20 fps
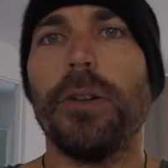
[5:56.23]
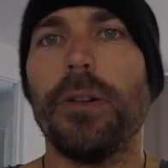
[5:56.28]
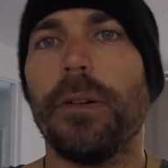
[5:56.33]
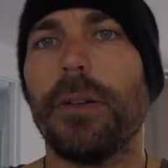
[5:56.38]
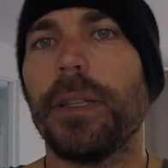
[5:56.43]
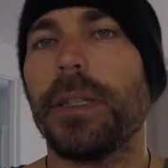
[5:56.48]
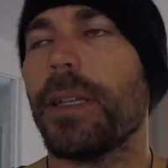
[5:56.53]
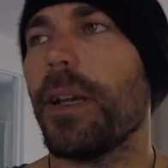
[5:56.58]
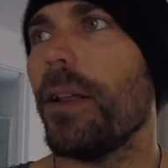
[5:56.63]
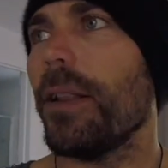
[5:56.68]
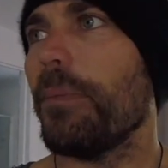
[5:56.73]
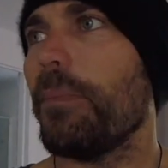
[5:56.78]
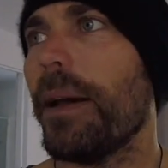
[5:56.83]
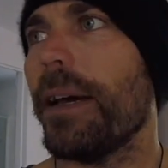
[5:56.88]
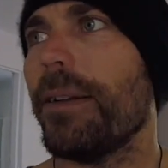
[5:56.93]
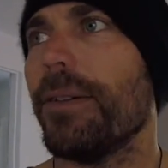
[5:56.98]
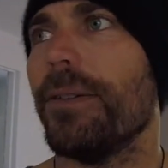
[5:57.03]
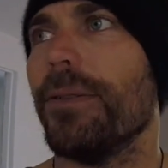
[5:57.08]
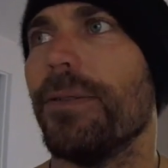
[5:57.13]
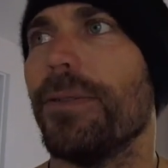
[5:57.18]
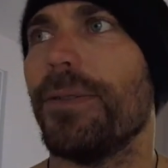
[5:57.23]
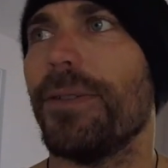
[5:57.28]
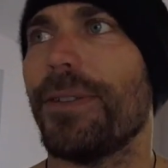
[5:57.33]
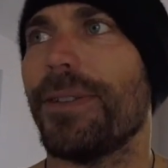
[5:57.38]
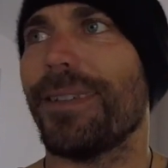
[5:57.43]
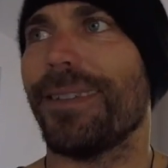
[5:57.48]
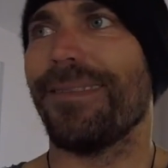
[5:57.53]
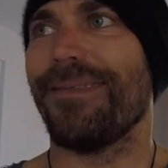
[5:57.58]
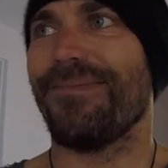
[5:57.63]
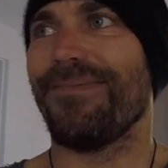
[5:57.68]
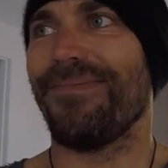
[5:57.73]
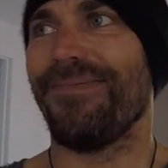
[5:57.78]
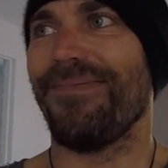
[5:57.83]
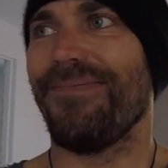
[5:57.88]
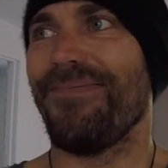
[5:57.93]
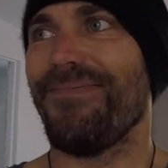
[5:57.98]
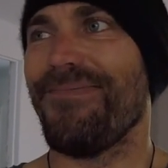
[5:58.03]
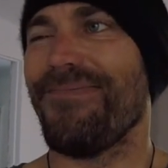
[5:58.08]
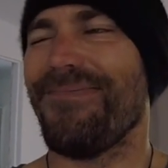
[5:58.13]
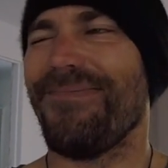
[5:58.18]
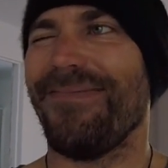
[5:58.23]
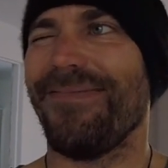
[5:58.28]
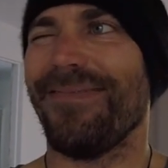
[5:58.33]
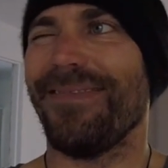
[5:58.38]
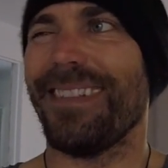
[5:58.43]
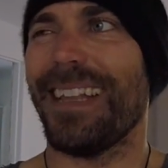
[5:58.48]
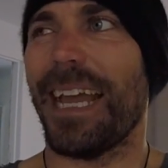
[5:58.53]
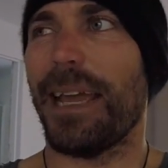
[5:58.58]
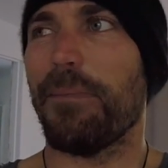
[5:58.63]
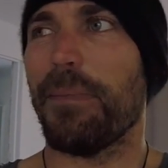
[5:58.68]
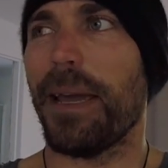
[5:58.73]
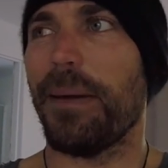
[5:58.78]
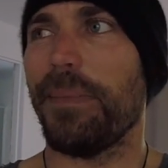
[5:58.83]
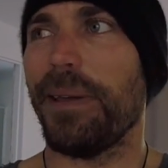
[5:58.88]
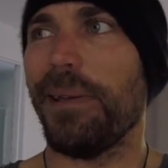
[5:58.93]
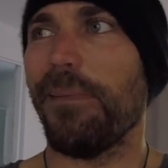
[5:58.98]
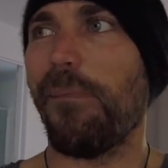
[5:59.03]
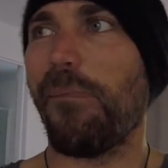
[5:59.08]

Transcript: of the solar panels. Hey baby.